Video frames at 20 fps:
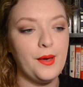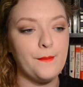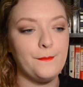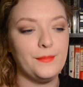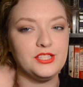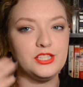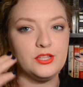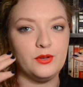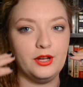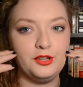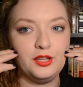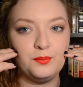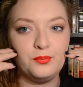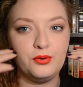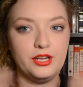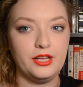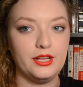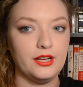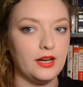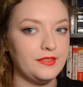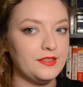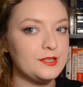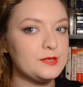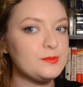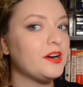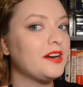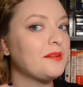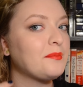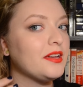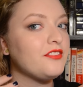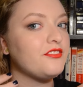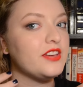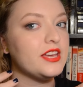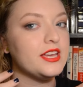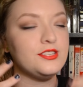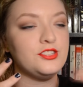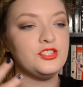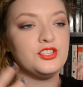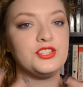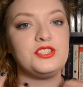but so I only put it on this part of my
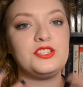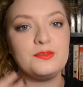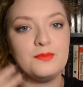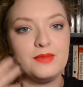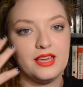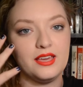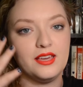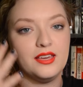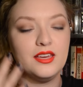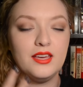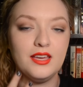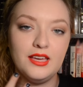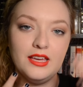face just to make